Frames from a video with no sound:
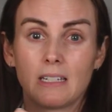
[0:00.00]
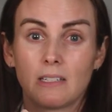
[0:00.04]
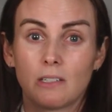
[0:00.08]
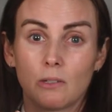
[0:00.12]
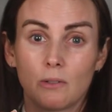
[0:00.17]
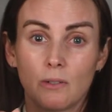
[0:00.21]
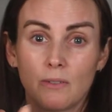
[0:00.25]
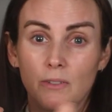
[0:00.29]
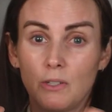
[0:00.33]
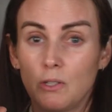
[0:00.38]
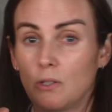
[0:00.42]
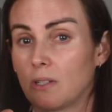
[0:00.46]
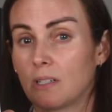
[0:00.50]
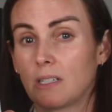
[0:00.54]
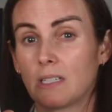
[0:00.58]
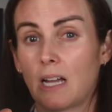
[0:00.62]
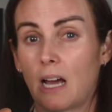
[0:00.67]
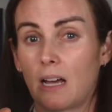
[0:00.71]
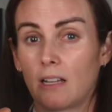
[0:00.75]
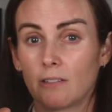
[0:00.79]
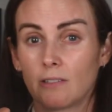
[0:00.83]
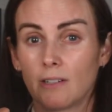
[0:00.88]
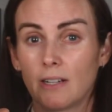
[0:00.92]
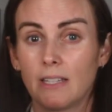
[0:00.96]
So if you can
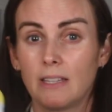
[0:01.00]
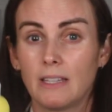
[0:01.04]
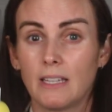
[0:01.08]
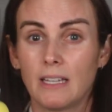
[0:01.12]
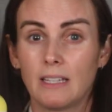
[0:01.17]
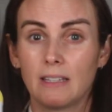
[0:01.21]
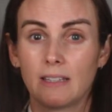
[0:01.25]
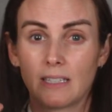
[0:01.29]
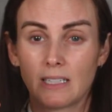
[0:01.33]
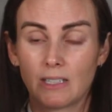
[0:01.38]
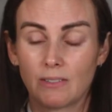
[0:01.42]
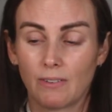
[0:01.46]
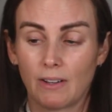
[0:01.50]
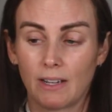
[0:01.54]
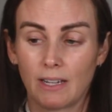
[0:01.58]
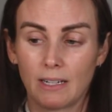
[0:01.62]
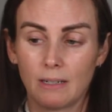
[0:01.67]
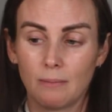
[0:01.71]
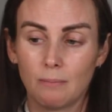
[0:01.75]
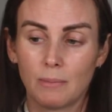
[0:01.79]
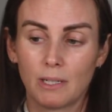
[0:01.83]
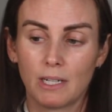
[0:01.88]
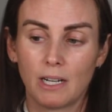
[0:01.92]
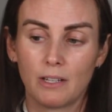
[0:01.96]
tolerate that, that's
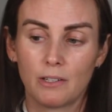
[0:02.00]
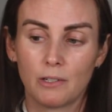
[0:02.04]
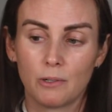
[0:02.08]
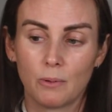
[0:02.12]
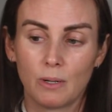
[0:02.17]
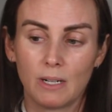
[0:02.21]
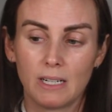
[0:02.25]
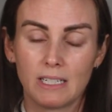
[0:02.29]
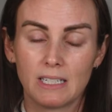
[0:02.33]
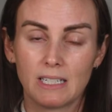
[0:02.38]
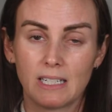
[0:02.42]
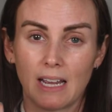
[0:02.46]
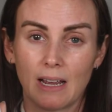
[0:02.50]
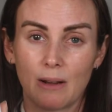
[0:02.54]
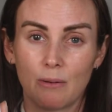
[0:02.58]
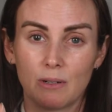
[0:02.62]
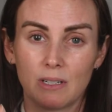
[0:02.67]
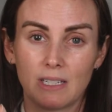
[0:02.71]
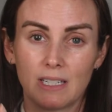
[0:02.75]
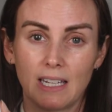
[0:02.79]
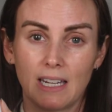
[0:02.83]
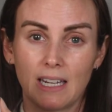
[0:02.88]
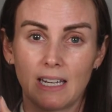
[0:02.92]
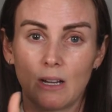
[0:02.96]
fine. But otherwise, I
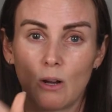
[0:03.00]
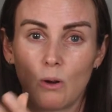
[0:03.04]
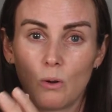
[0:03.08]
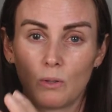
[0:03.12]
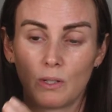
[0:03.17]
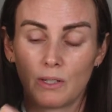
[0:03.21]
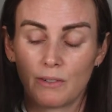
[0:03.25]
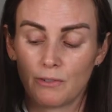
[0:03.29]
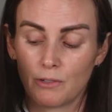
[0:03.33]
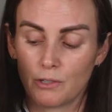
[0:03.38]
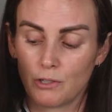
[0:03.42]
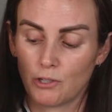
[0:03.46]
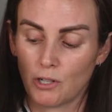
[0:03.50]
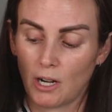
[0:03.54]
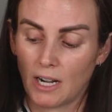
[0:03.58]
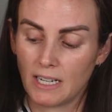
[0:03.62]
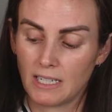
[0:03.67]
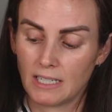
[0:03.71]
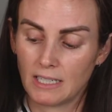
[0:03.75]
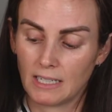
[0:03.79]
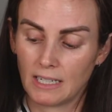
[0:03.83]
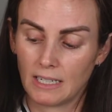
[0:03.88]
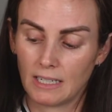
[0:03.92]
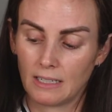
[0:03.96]
would say only for dry
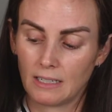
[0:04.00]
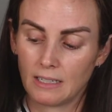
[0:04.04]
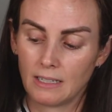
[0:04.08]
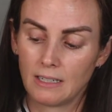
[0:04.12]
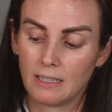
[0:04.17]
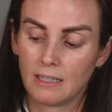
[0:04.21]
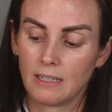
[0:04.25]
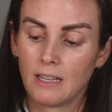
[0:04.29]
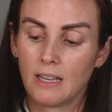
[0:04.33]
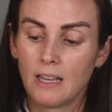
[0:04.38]
skin.